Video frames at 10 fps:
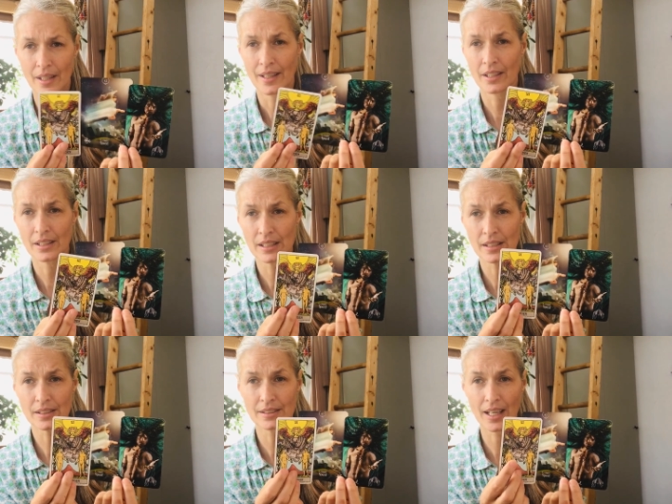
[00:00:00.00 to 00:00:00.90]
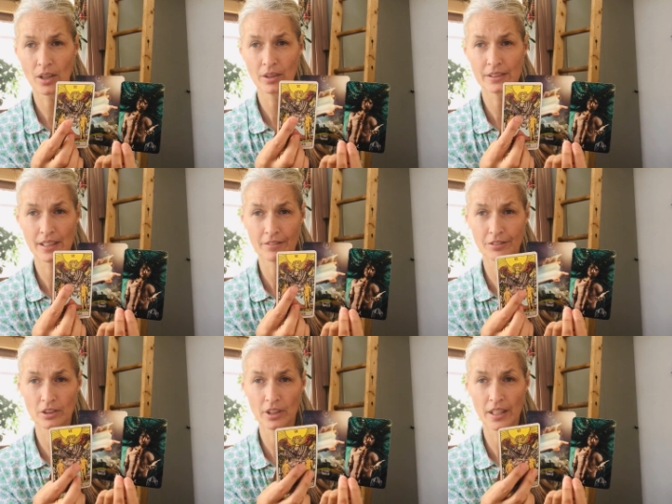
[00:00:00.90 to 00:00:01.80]
There is now a
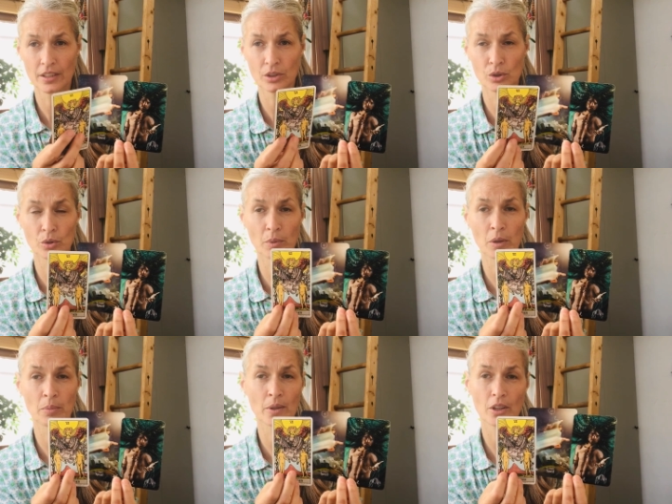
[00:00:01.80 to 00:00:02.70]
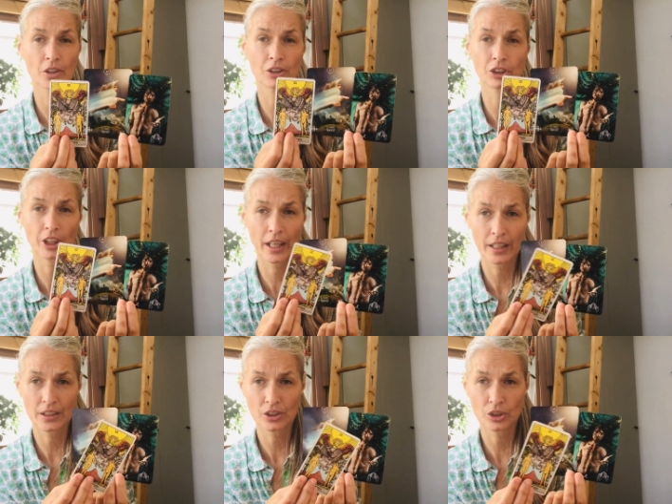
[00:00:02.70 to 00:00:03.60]
devil and the two people are
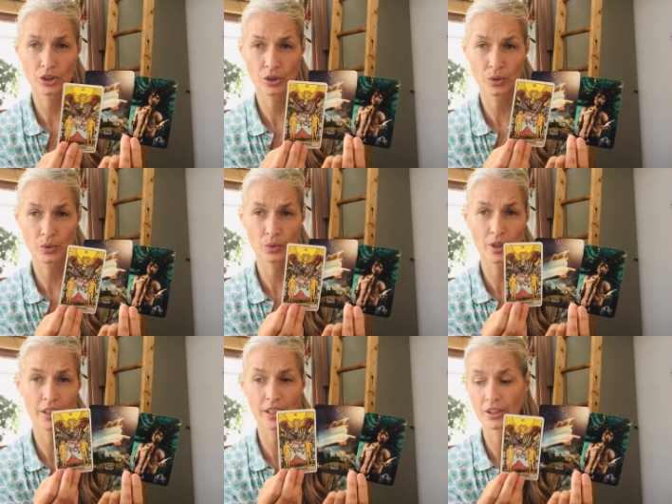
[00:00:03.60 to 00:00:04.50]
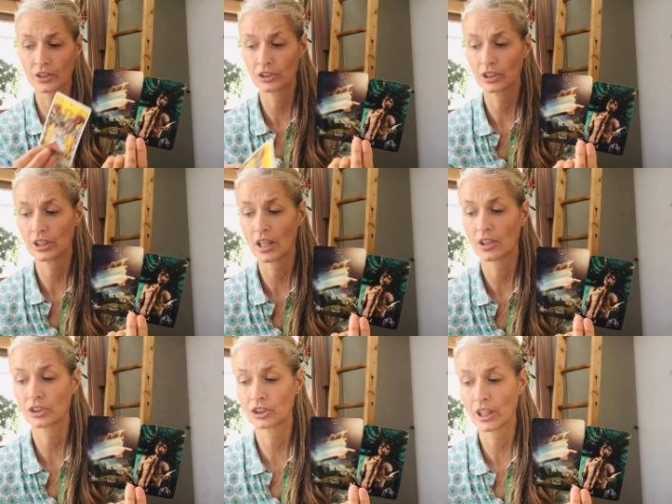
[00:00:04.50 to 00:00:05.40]
chained to an energy,
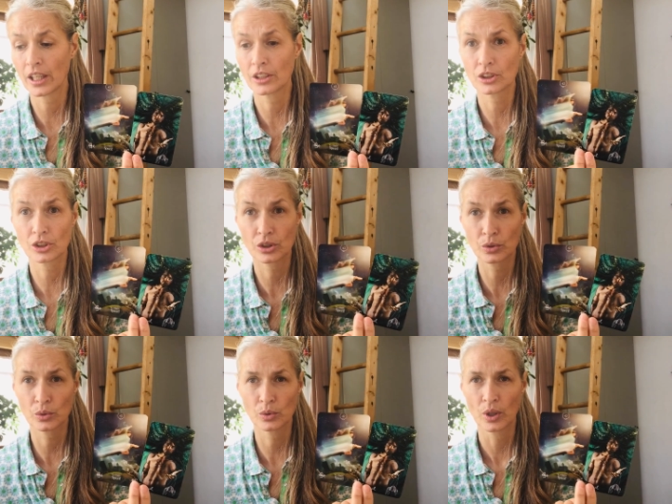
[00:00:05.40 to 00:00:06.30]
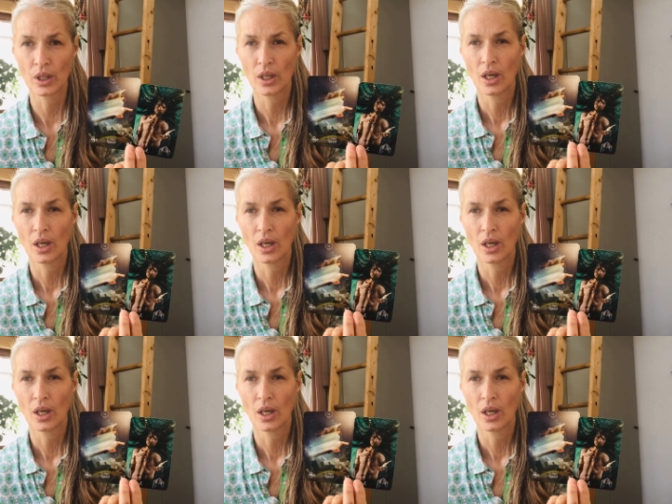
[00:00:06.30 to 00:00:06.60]
are chained to